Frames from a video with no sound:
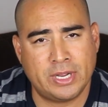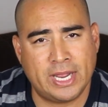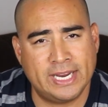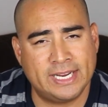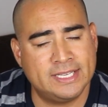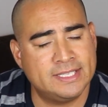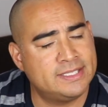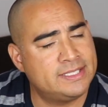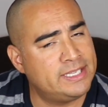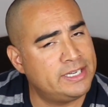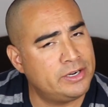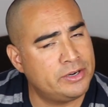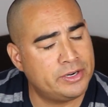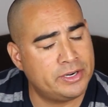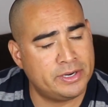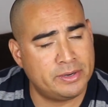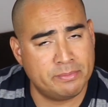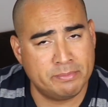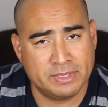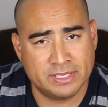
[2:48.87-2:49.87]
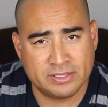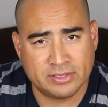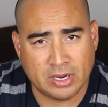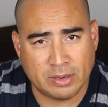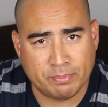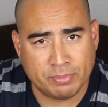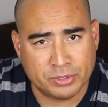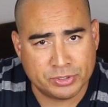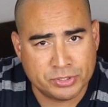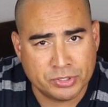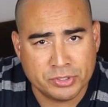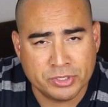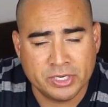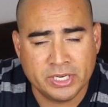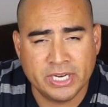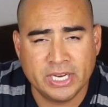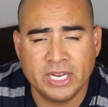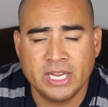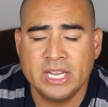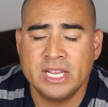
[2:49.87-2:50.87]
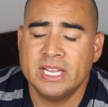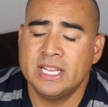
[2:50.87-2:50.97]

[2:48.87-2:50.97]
I considered it a missed opportunity.